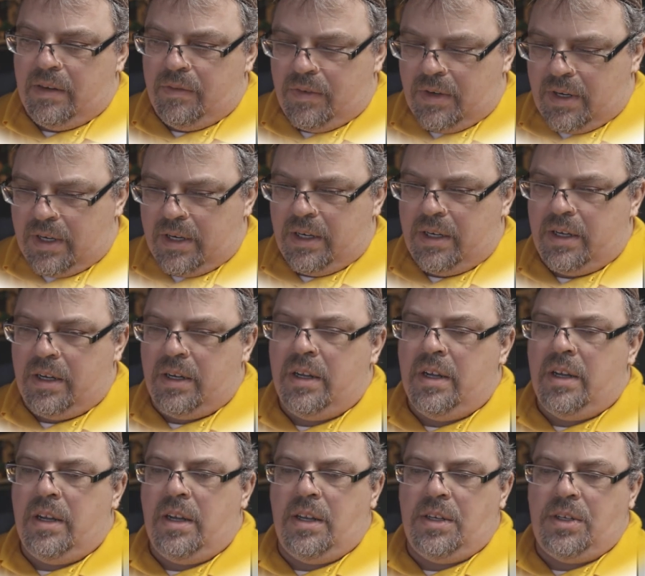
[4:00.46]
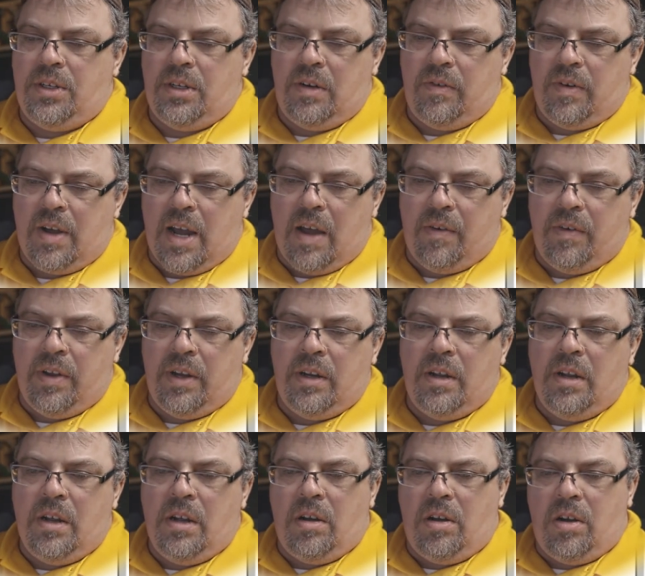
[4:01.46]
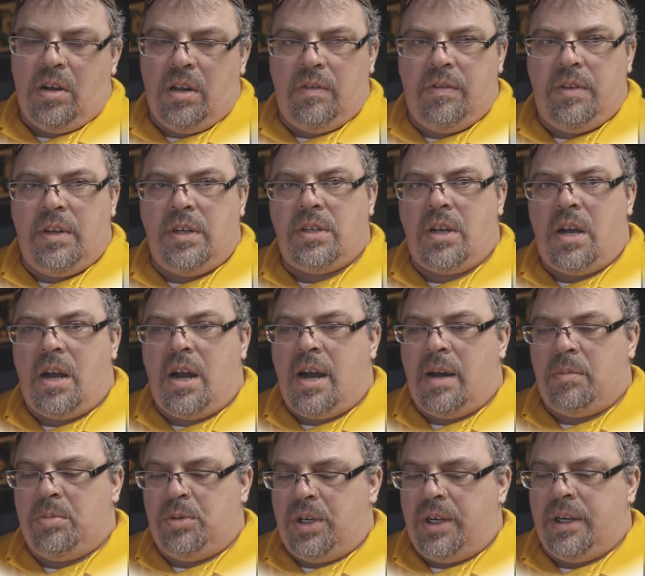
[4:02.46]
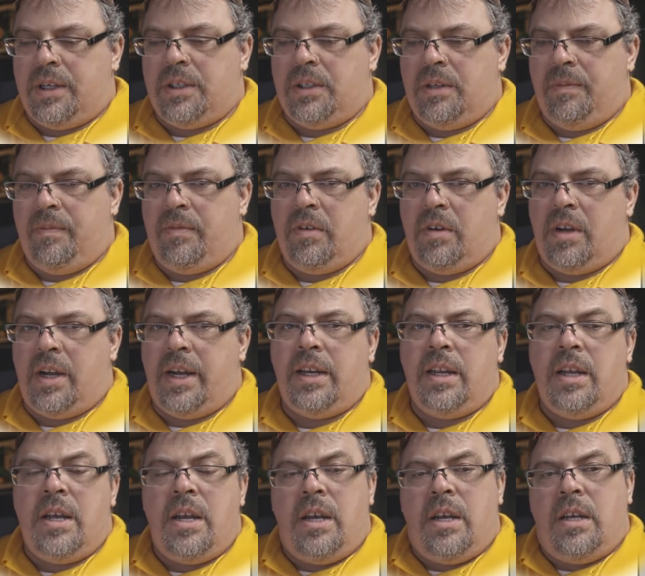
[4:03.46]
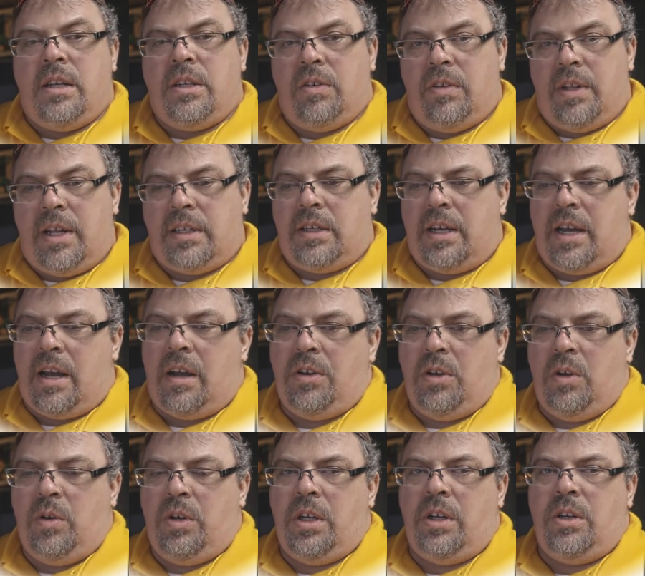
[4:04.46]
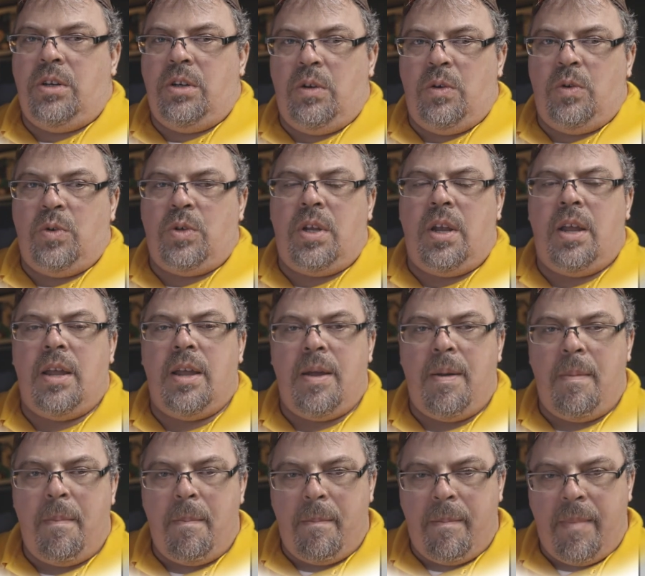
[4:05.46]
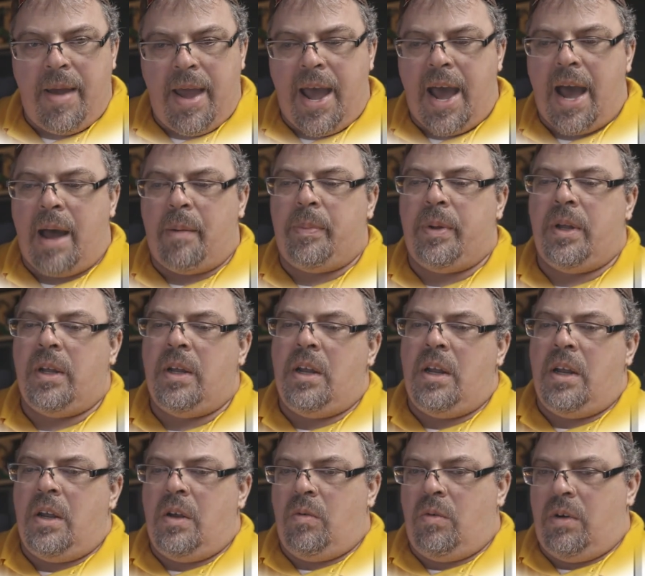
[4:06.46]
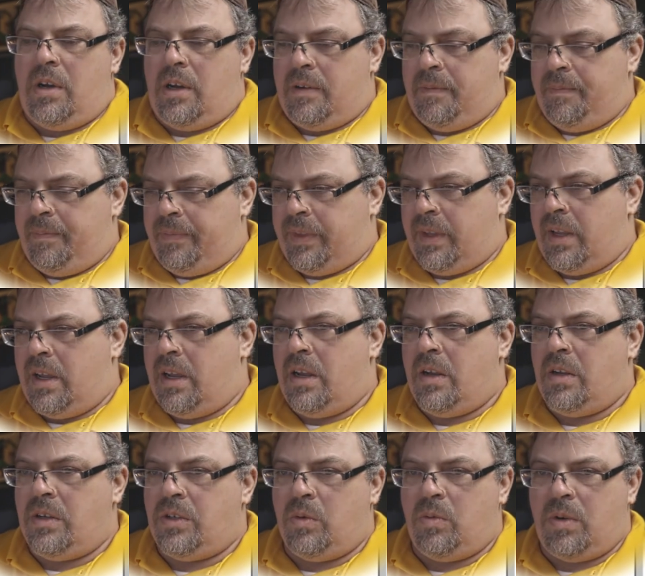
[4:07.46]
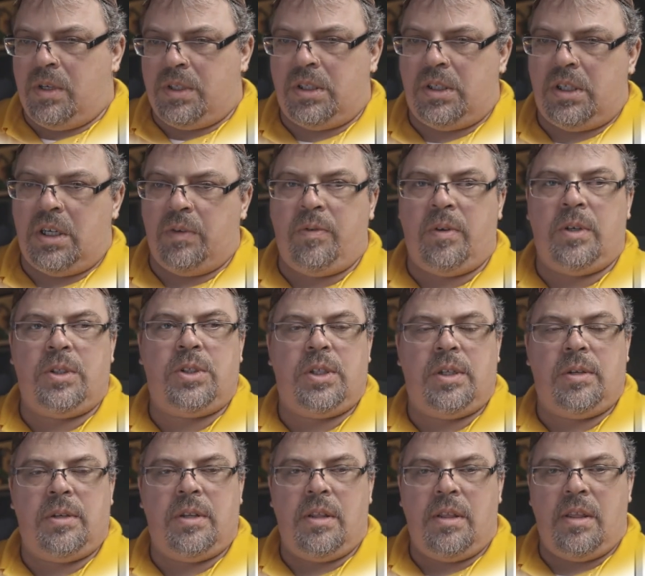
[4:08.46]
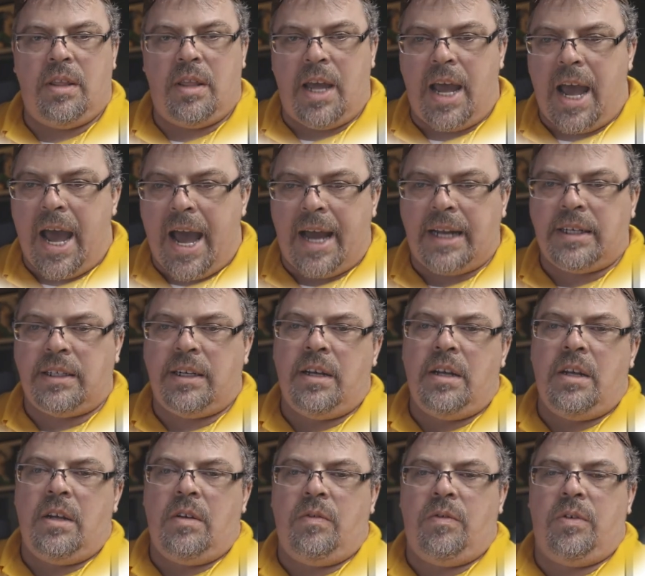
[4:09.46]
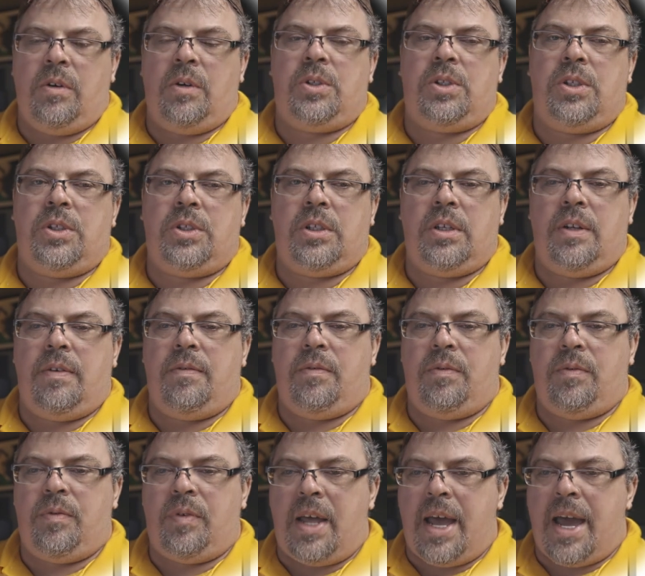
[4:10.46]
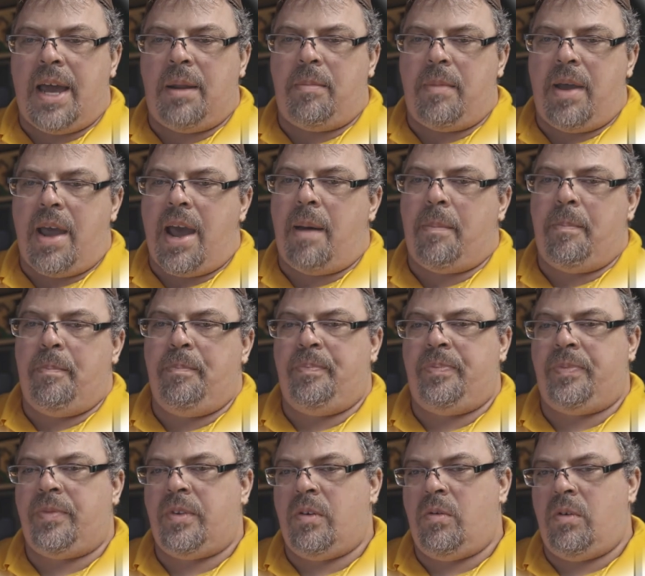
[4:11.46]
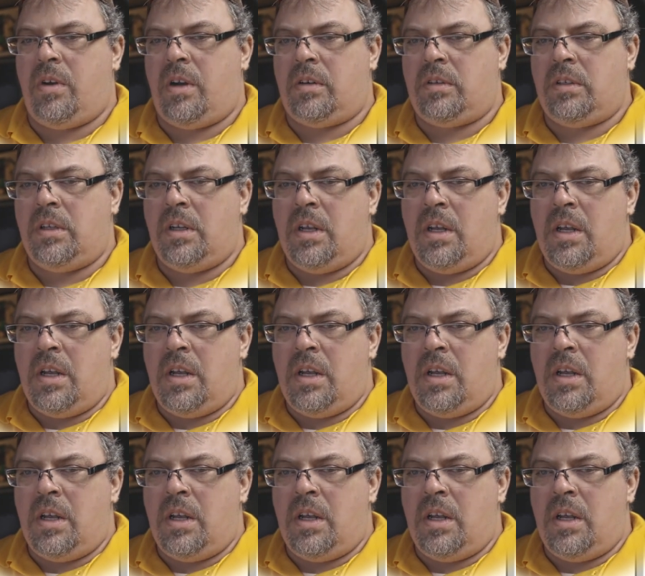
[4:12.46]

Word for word: and Veronica, instead of having all of these objects, right? So that's how you can use map. Well, so what's the difference in that versus flat map? Well,